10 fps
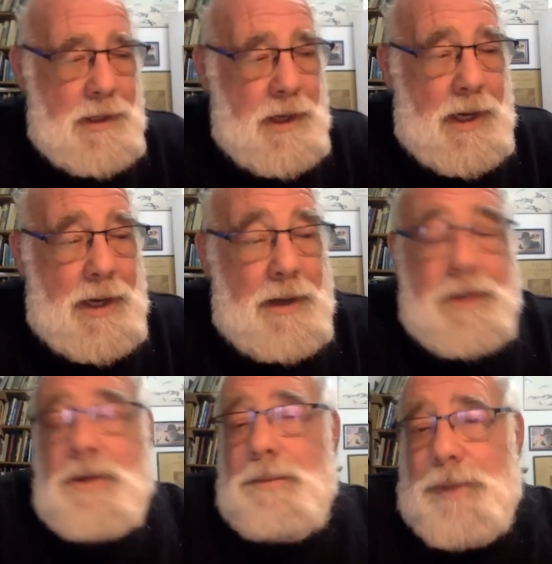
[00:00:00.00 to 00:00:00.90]
But
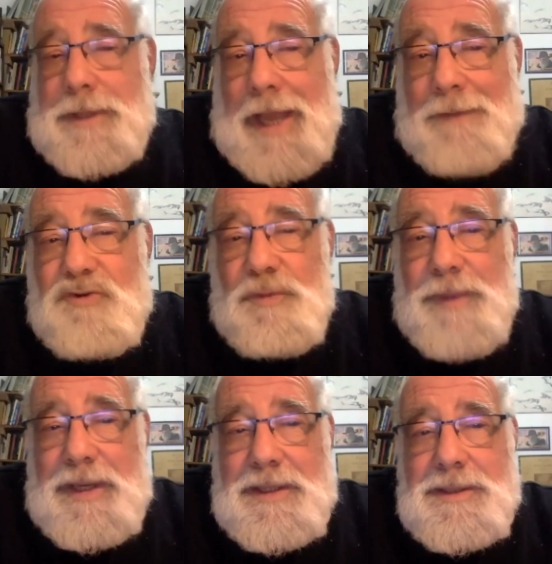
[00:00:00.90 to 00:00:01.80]
they have
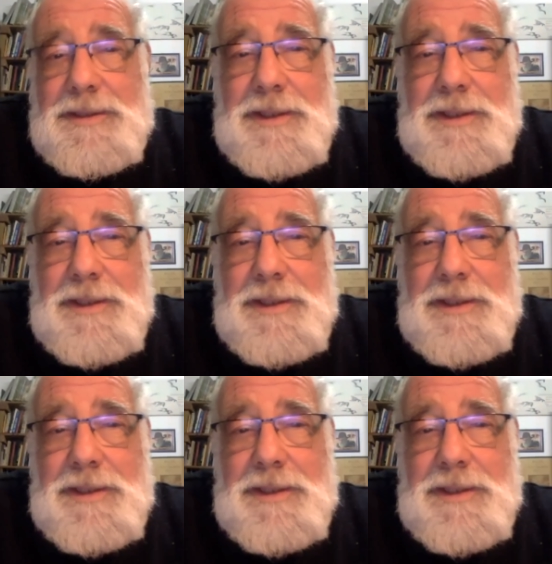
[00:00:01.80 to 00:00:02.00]
tremendous